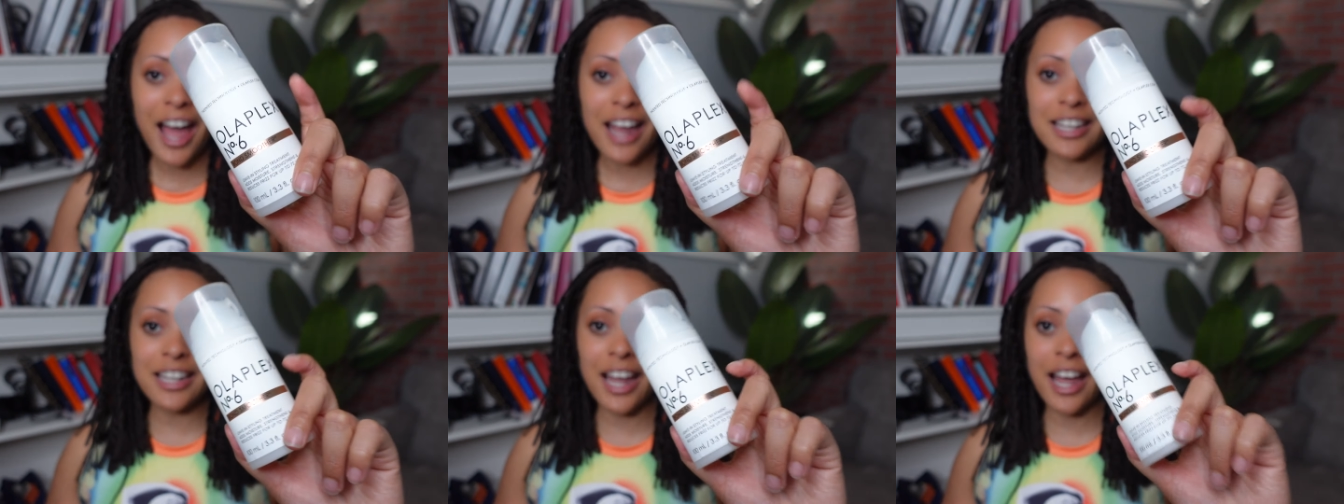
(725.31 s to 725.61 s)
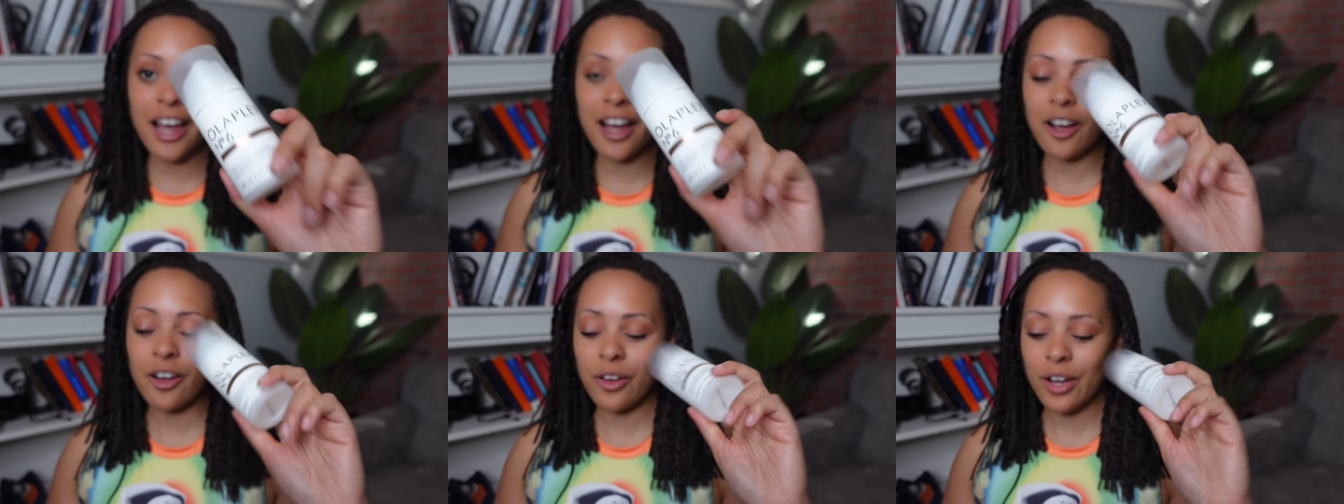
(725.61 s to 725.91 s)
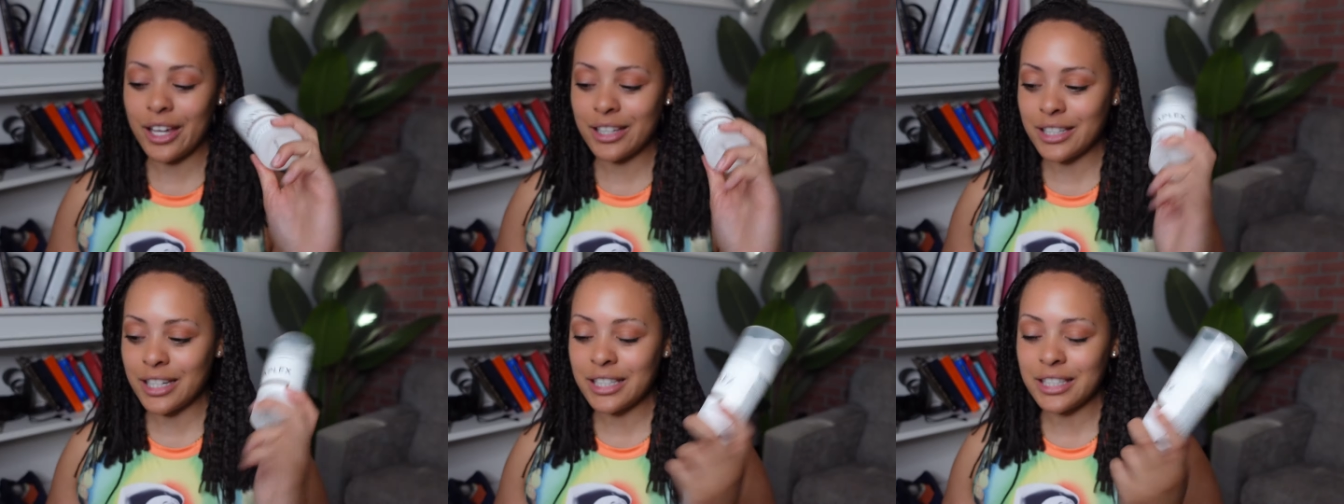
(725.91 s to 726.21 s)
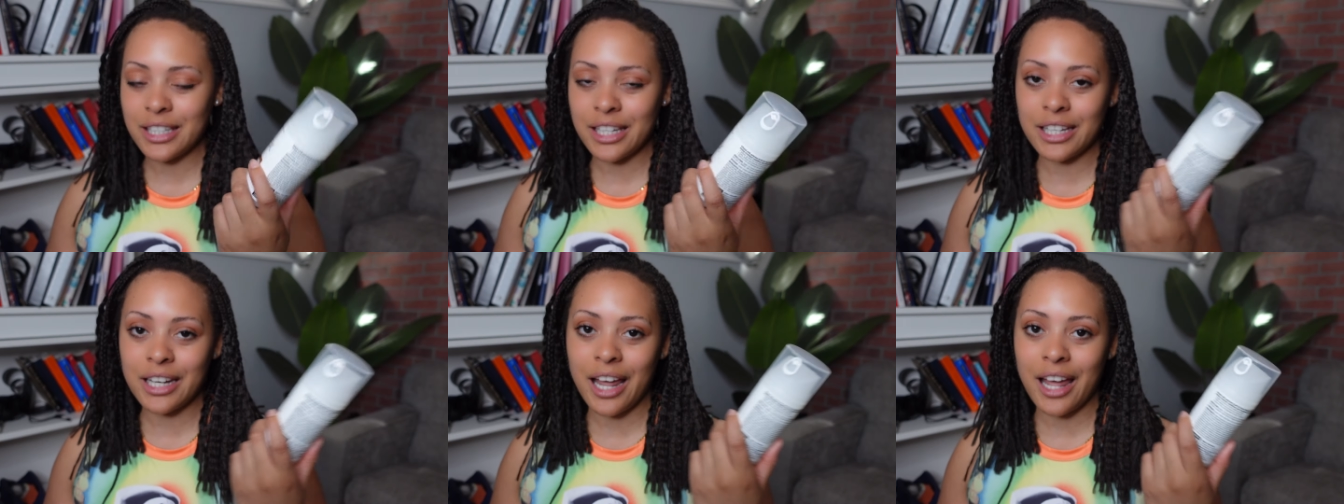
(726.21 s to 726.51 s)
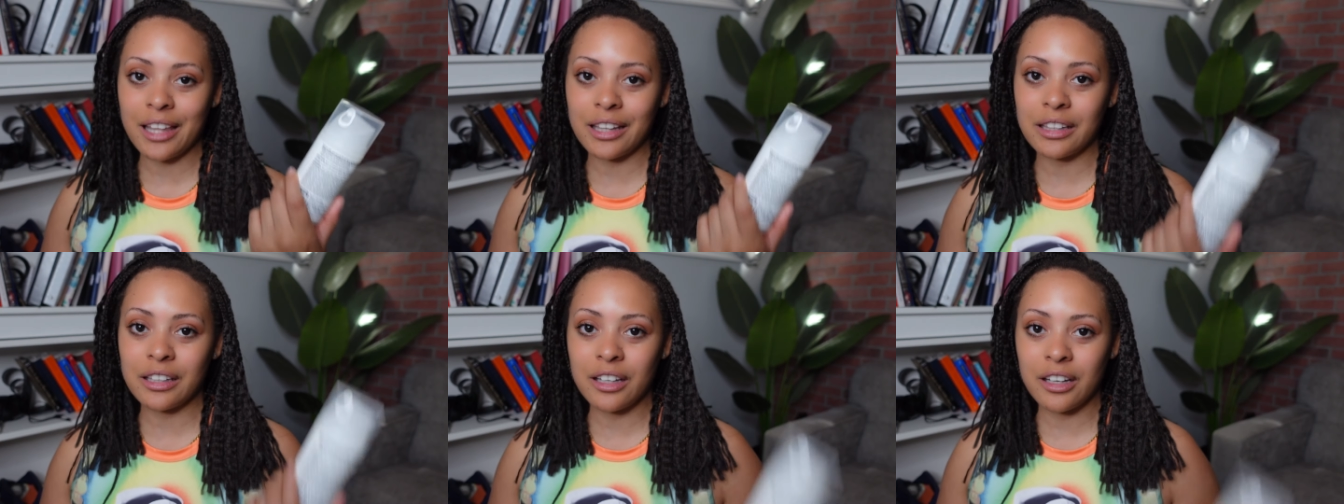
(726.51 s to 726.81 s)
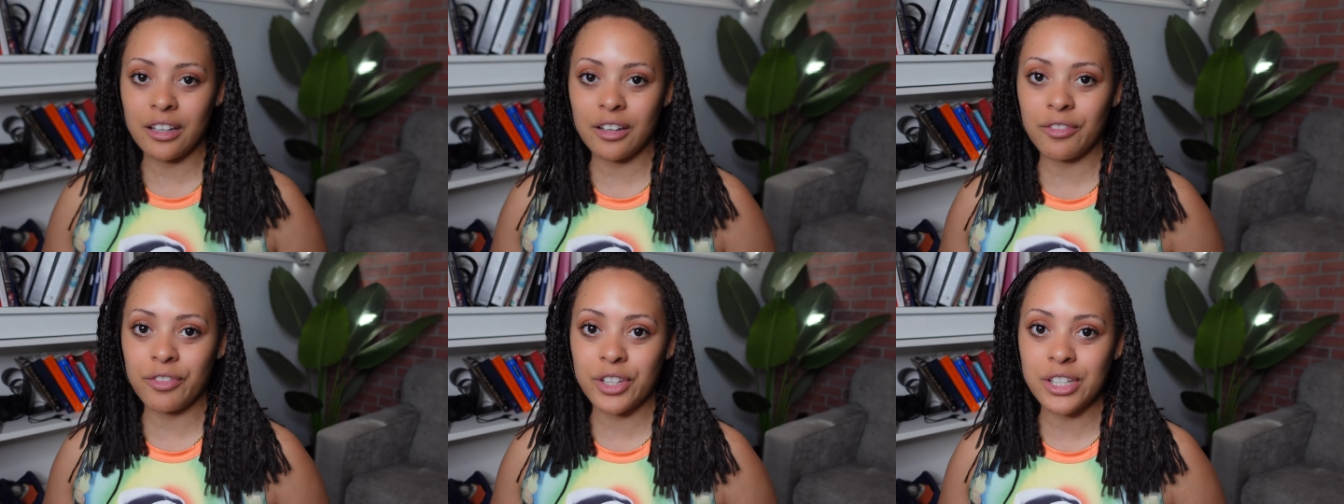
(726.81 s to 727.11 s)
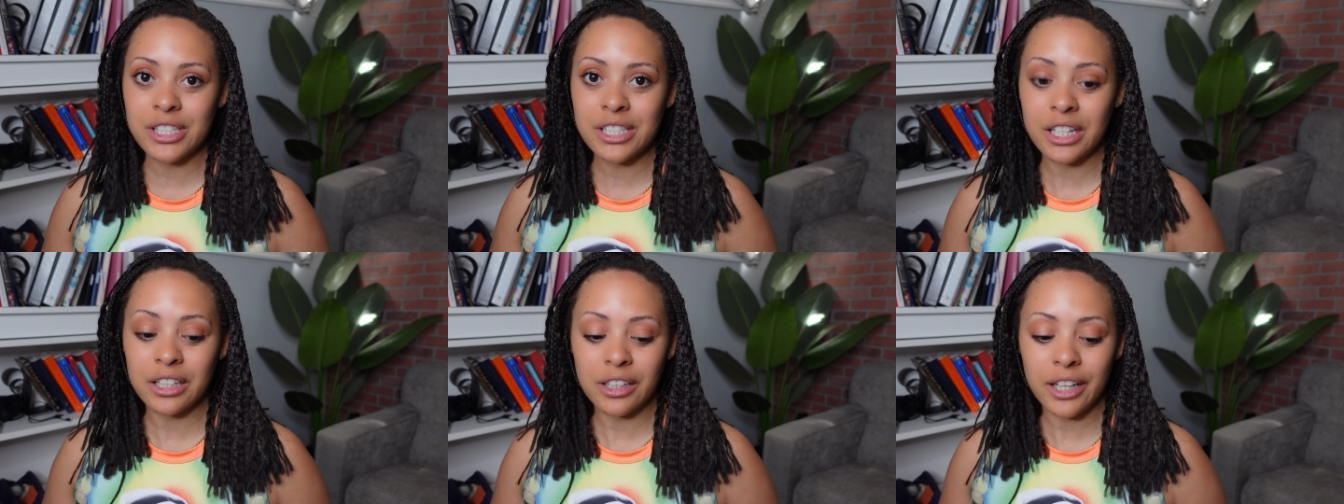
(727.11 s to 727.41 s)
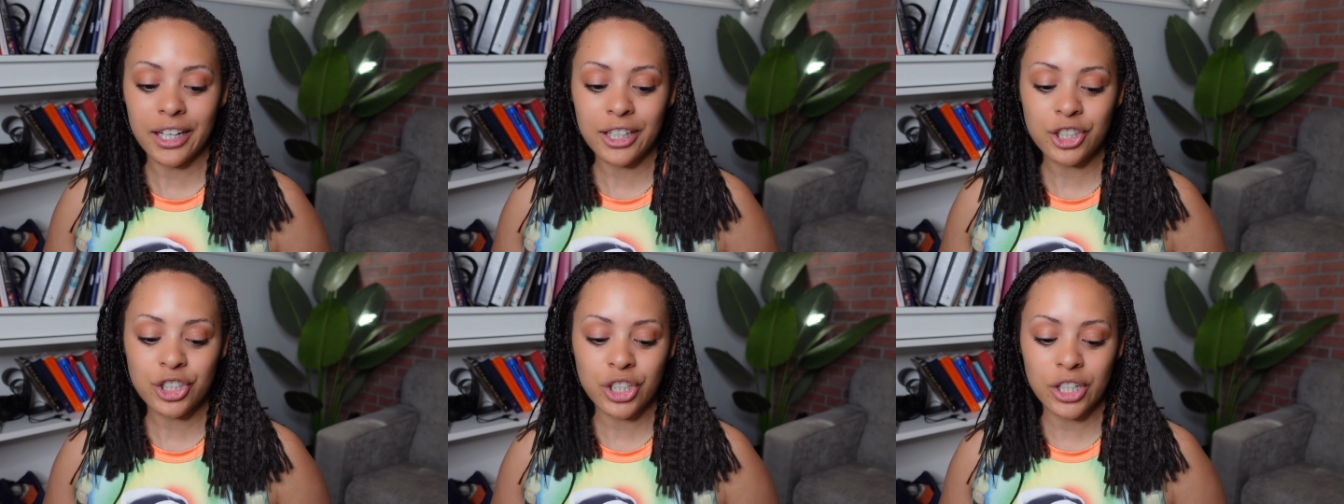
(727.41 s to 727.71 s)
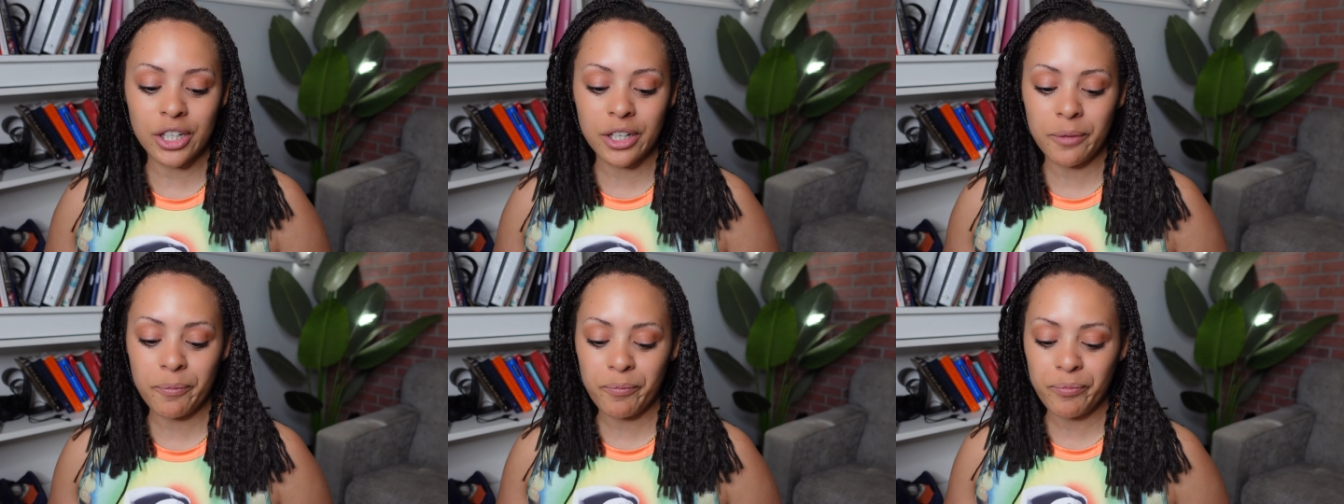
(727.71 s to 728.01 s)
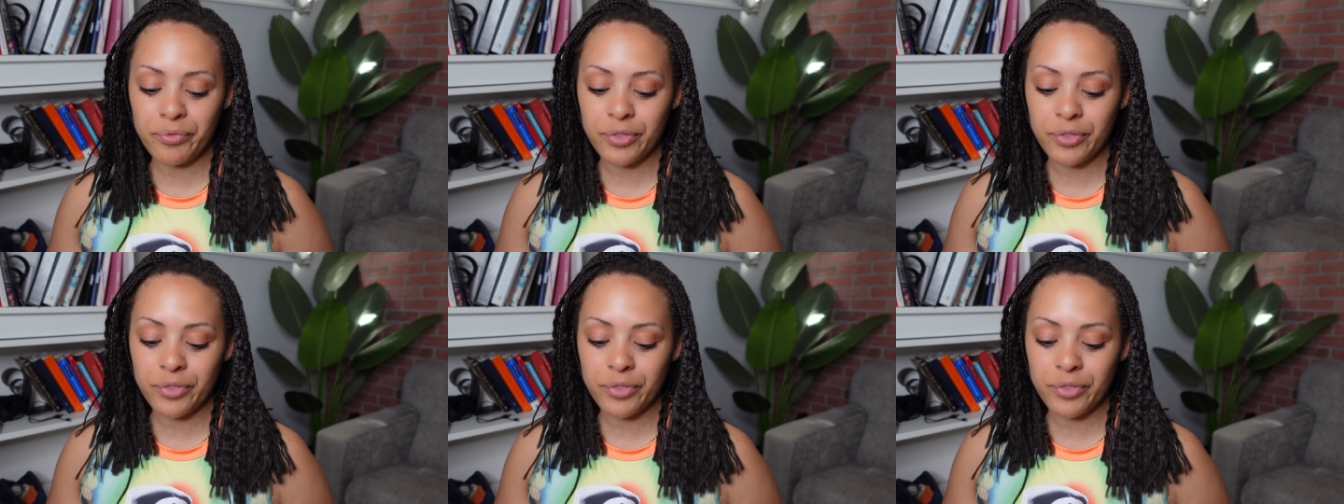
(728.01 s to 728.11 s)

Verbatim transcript: Now, as I said, I love this collection.